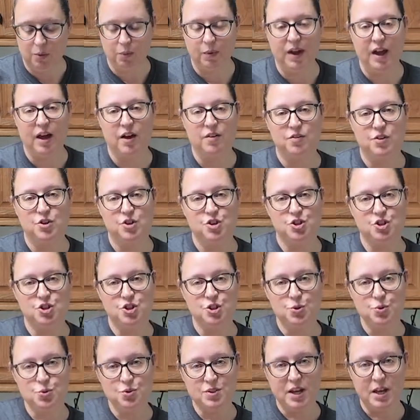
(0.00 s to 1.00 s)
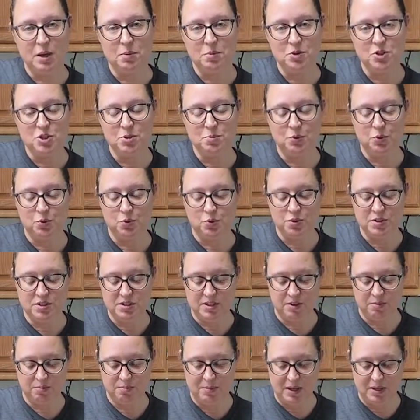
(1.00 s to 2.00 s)
We have two
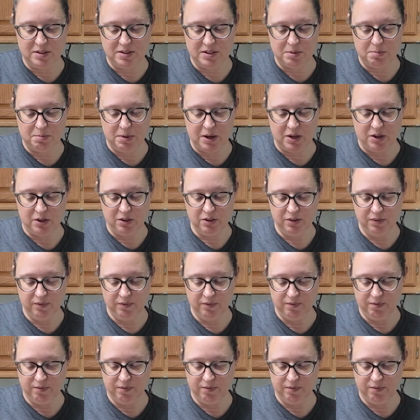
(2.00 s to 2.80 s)
tablespoons of melted butter.